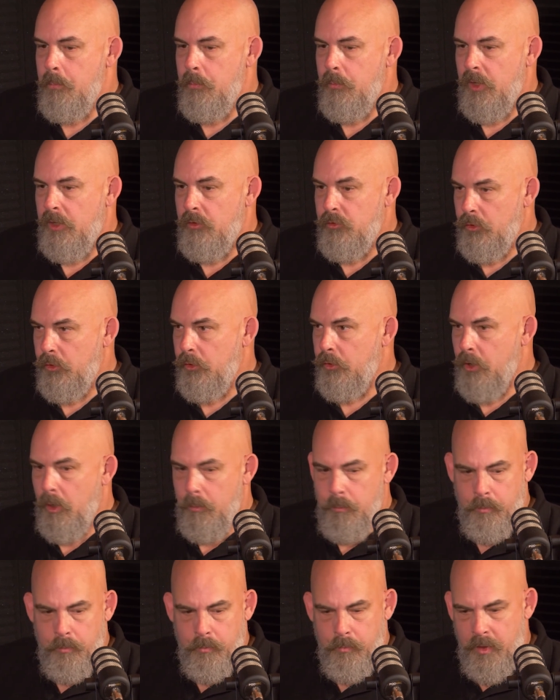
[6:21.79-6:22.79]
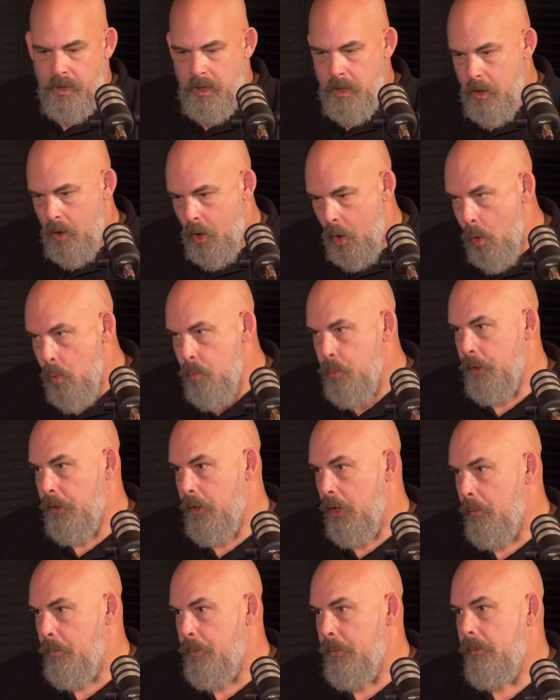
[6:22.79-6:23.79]
They turn up, they open
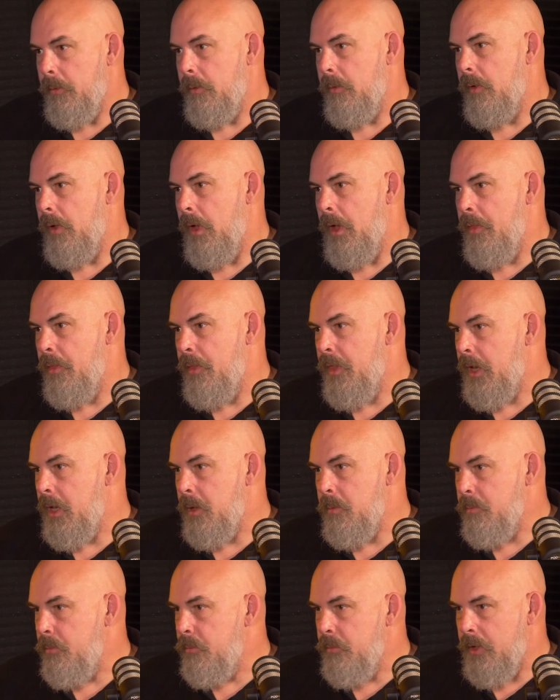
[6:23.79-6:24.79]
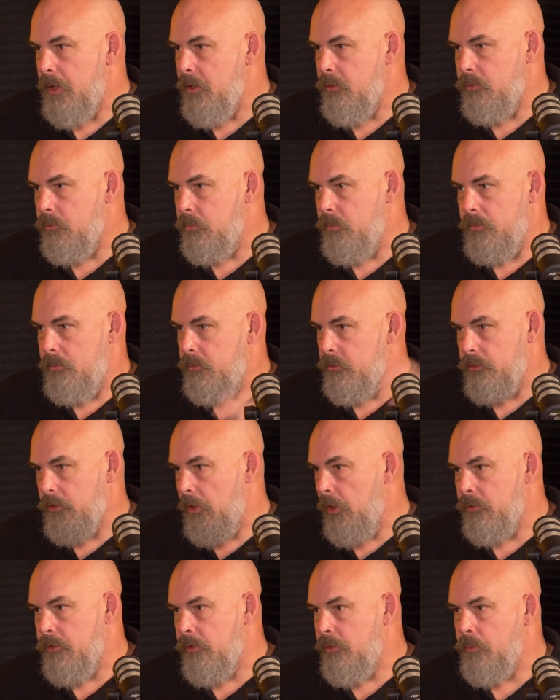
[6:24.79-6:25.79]
up, and they
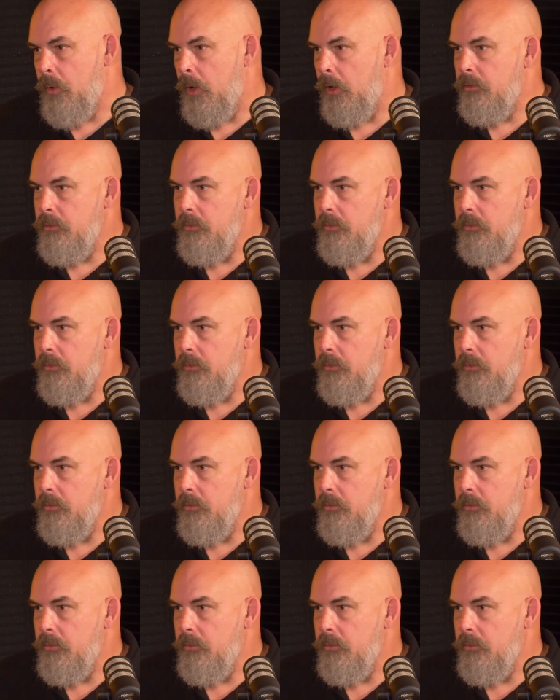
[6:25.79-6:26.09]
start to thrive.